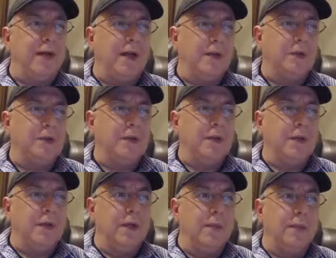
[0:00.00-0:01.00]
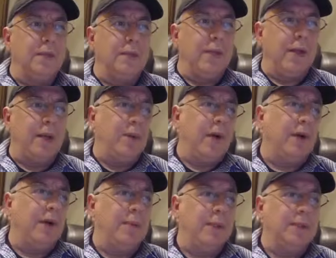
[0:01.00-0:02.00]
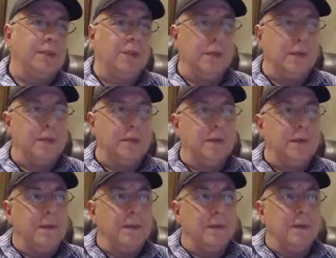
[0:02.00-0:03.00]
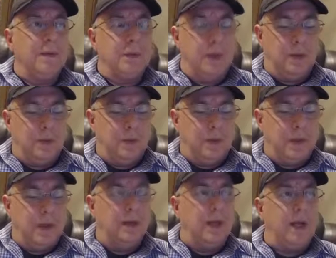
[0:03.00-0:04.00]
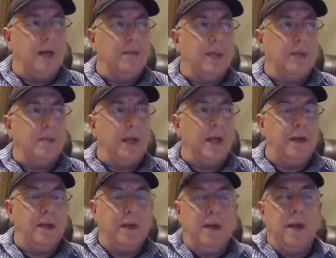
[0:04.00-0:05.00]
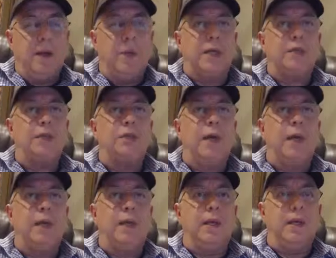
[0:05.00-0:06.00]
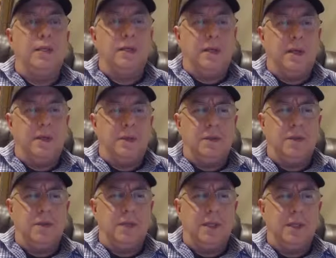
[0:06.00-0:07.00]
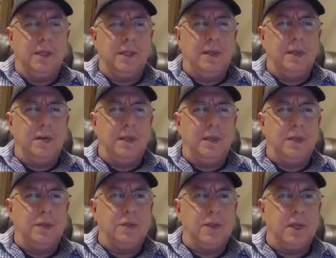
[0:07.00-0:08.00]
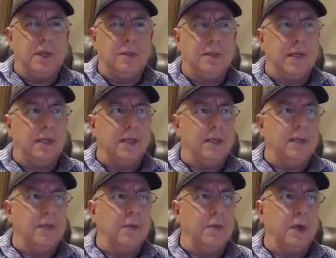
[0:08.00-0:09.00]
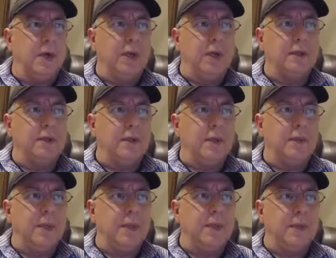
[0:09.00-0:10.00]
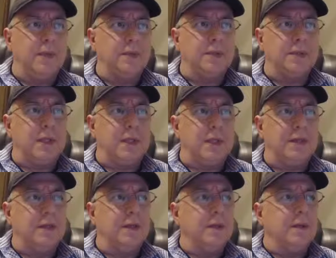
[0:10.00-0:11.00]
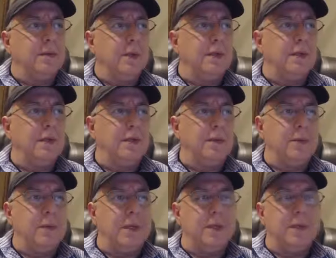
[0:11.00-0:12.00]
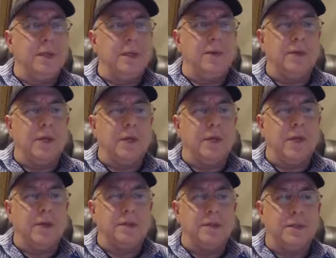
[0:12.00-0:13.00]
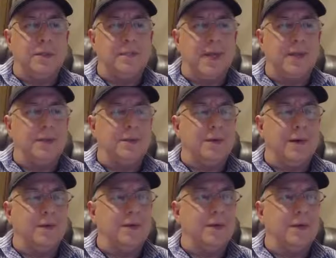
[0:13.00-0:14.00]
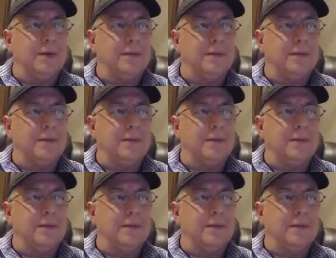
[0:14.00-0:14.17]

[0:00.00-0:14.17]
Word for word: And we can send a bank wire any place in the world. So that'll get everybody paid. And we're actually trying to get uh, Twilio and and Zelly working so that we can also send with the new uh, with the new technologies that the banks are offering.